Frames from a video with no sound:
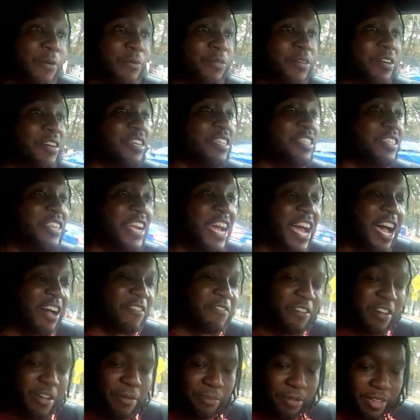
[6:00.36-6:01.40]
would
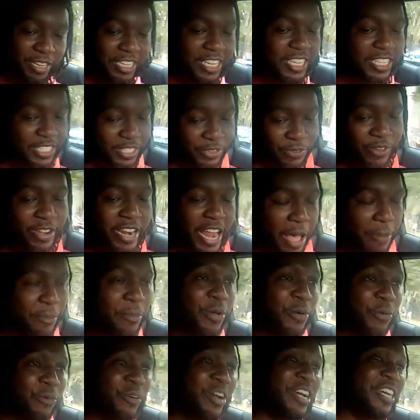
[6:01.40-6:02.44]
drive one, but this is the one I've
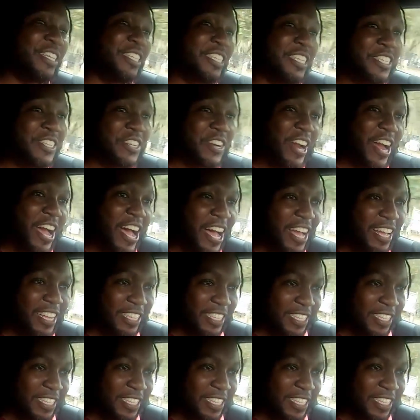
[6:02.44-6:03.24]
been waiting to drive.